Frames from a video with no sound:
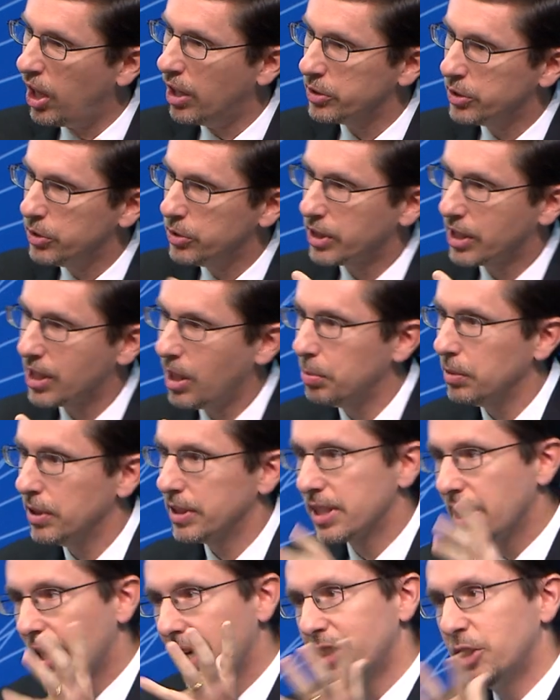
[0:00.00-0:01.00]
I'll use a couple of
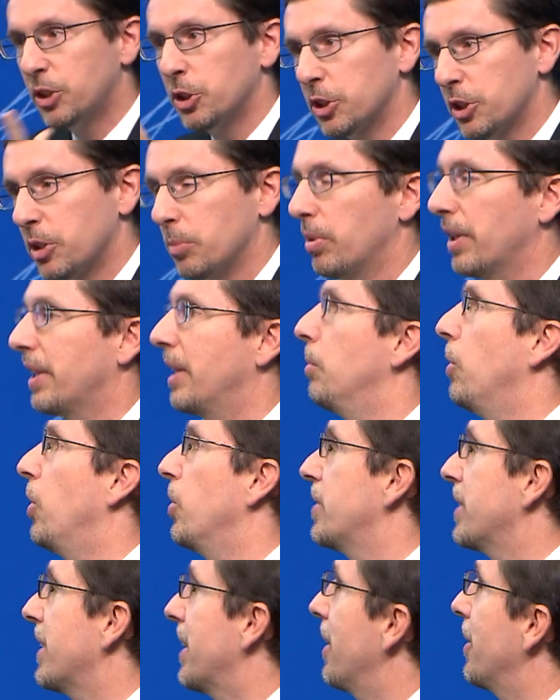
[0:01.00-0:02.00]
slides just to bring them all
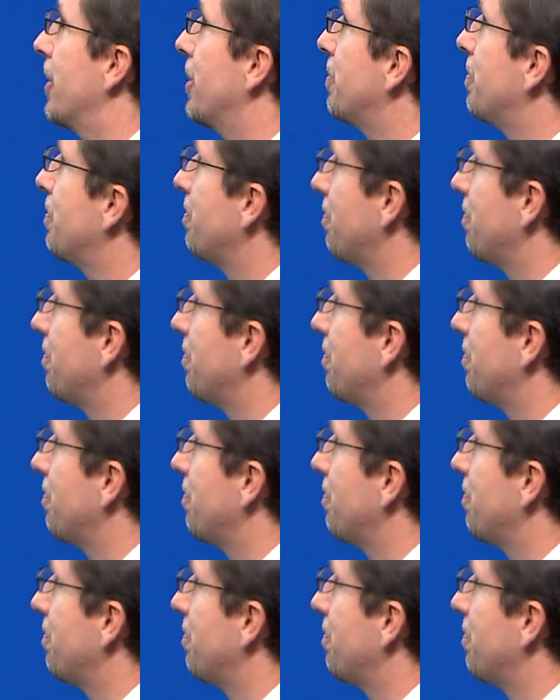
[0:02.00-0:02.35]
together.